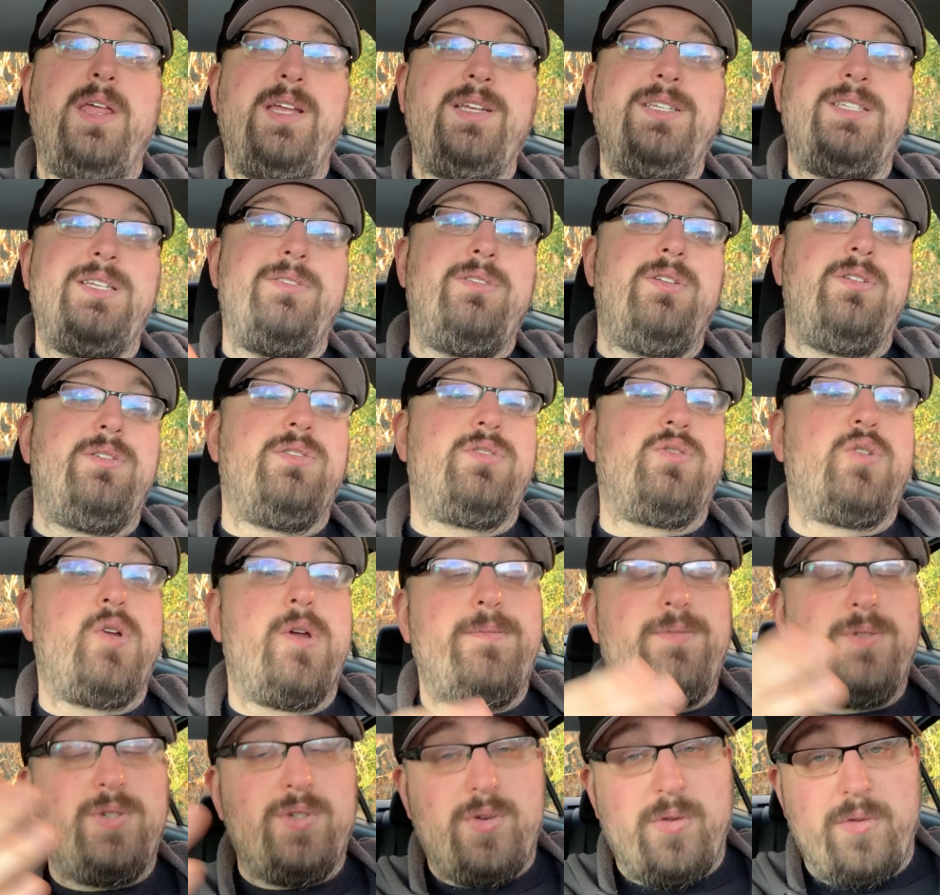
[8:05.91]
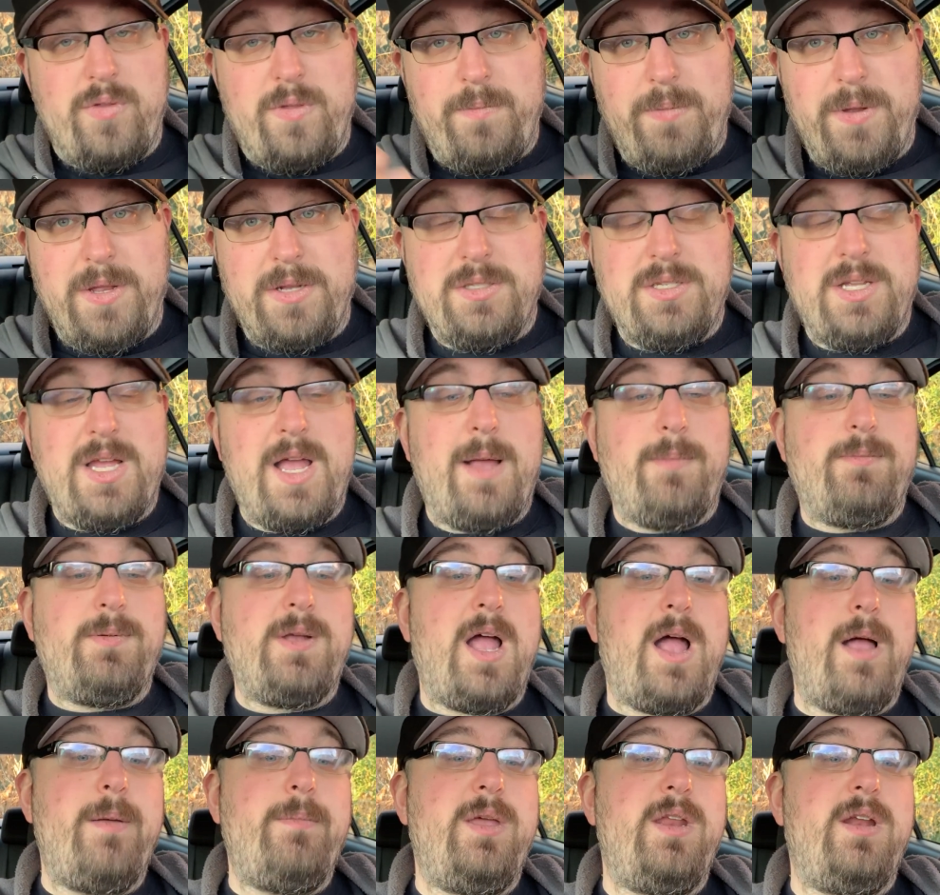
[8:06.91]
Links in the description or the pin top
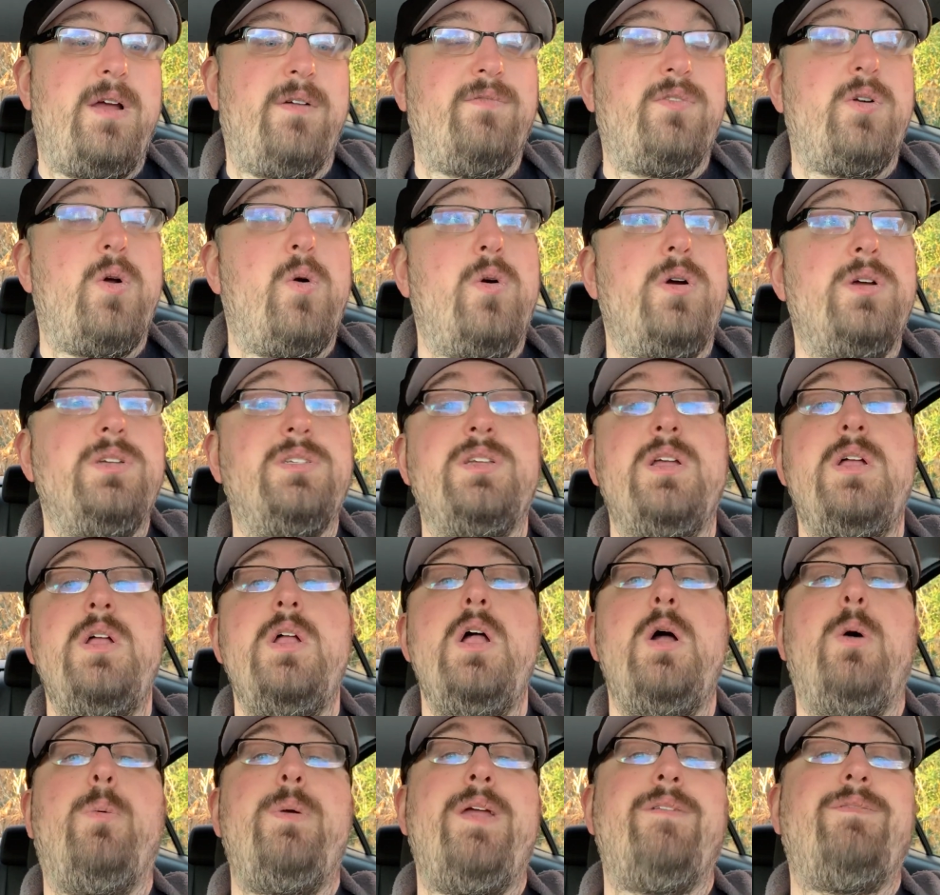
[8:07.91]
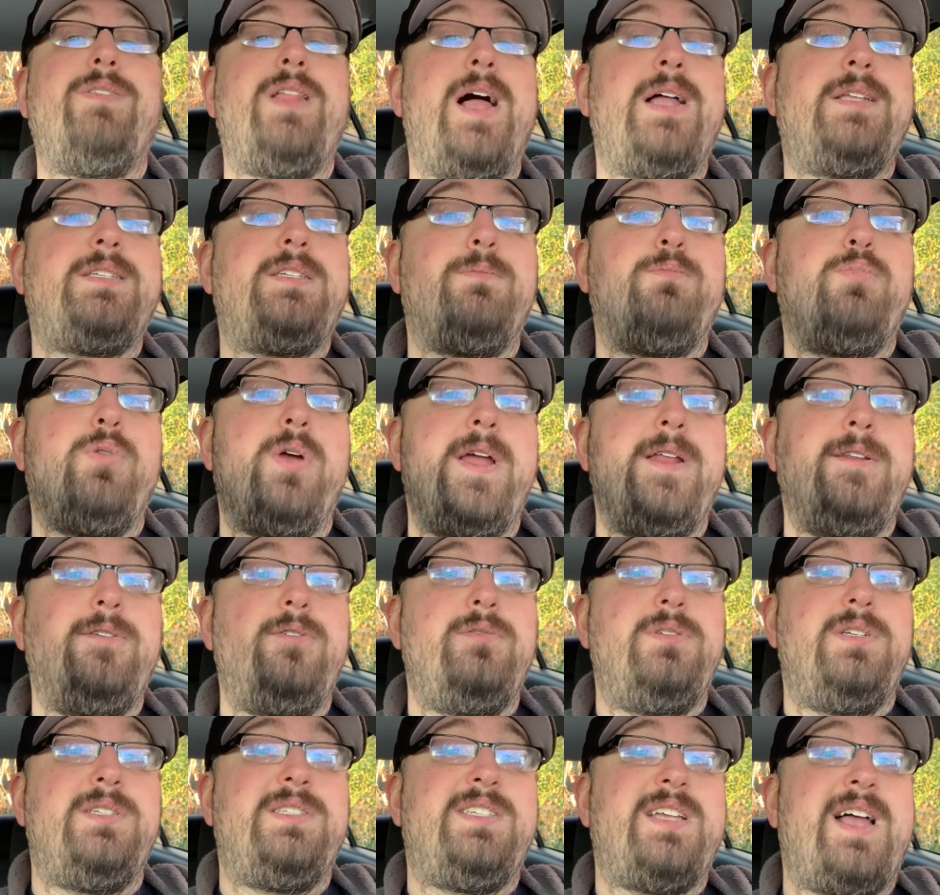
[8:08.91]
comment. Of course, we have lots of brand
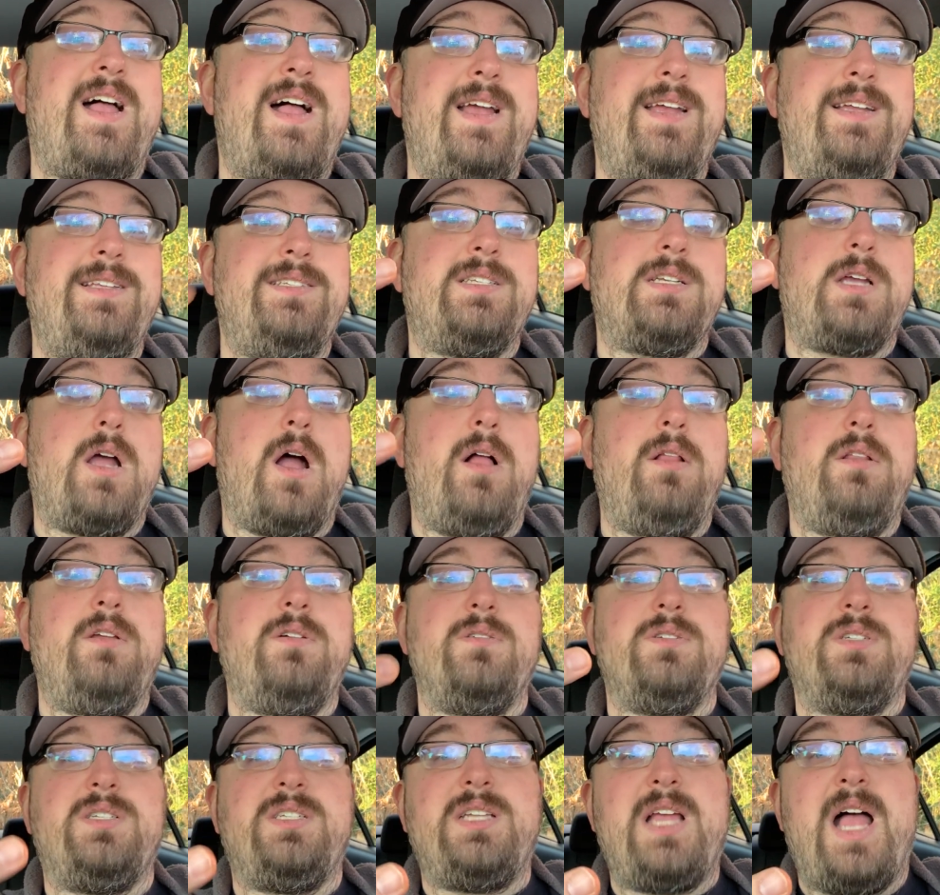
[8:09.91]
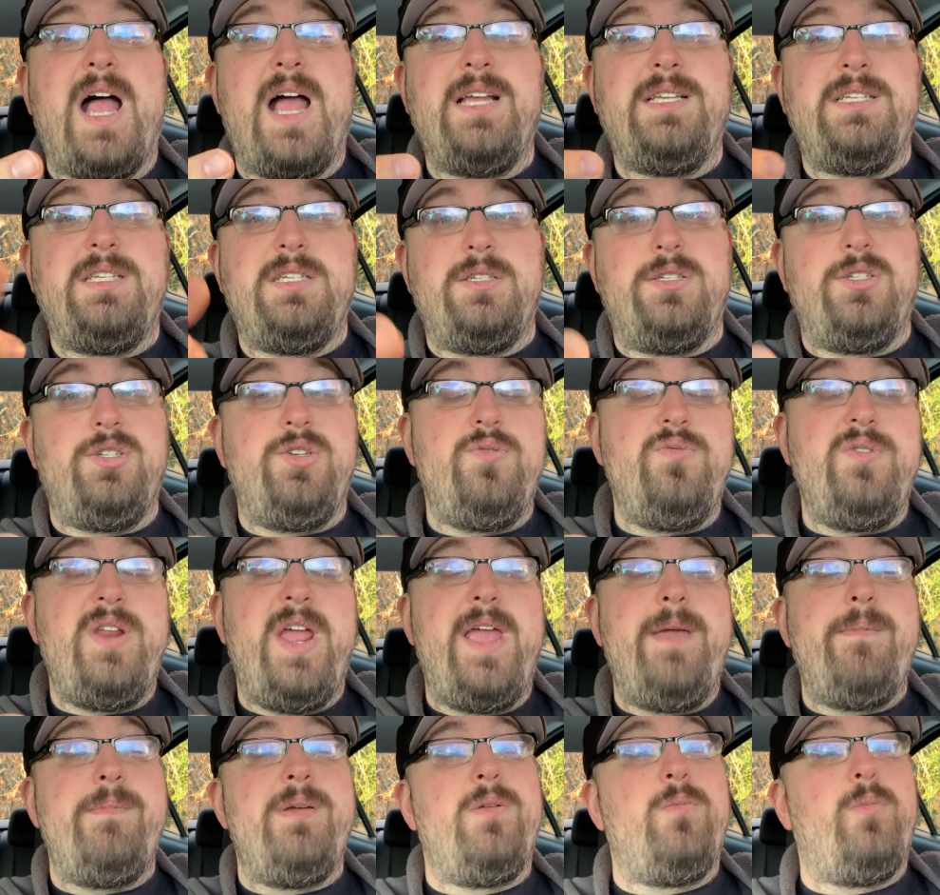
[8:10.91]
new designs, colors, sizes, you
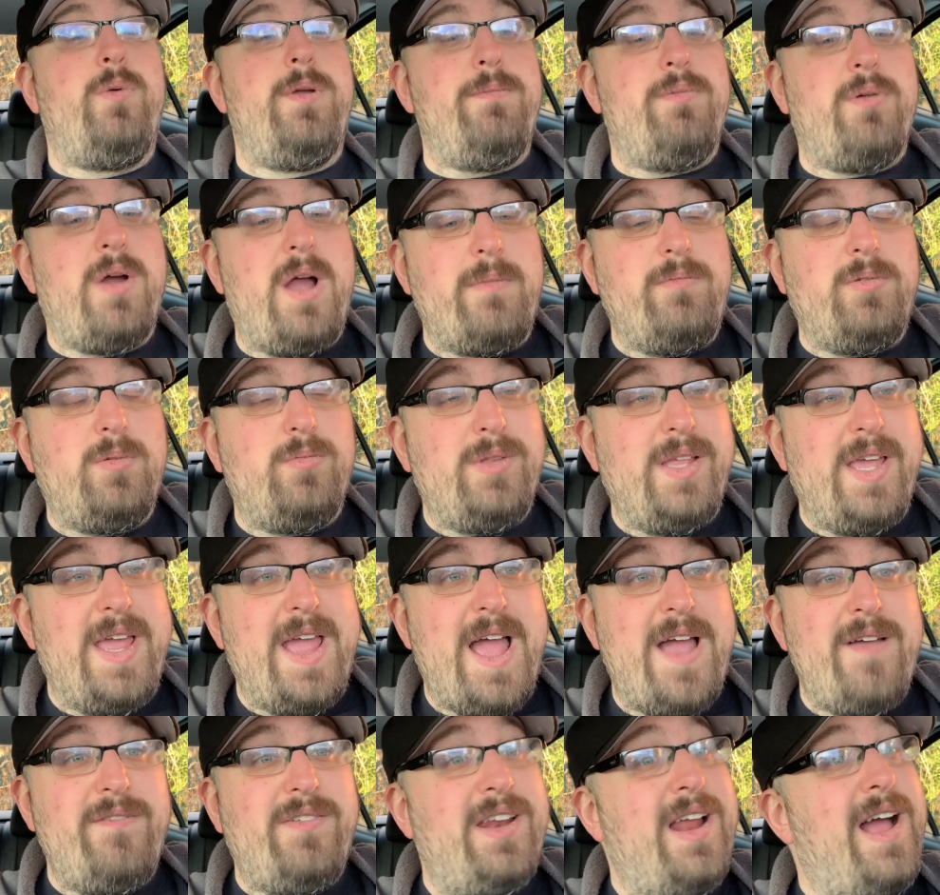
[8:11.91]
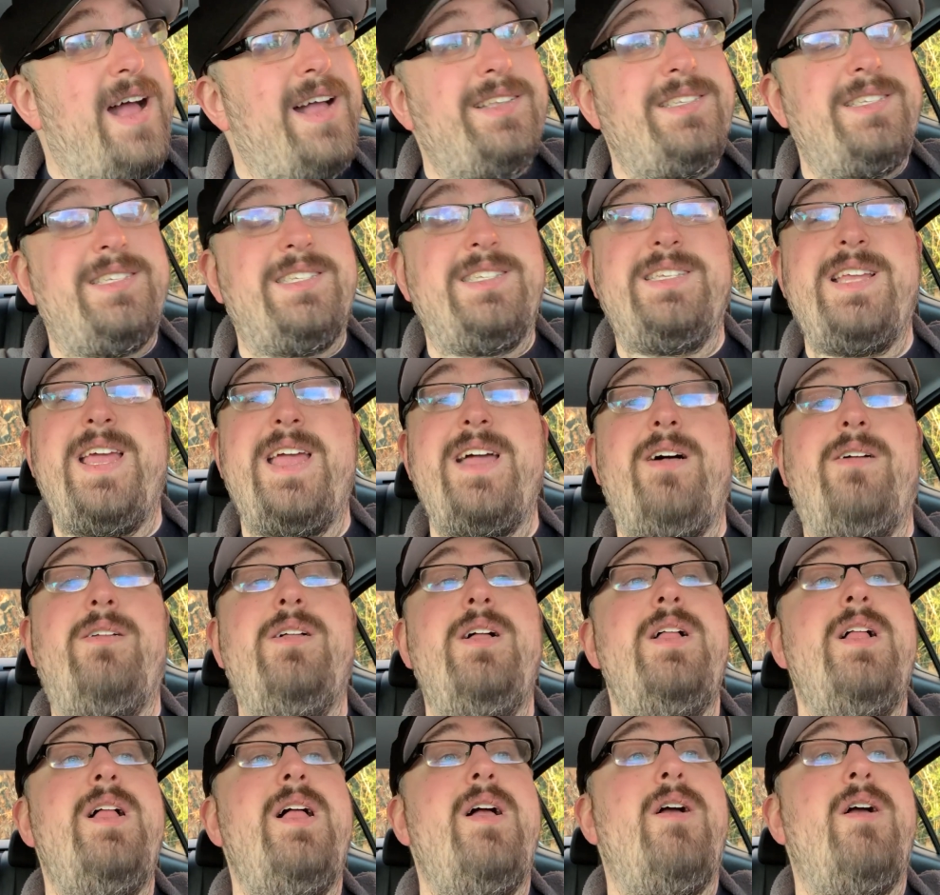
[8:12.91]
name it. We probably have it on sale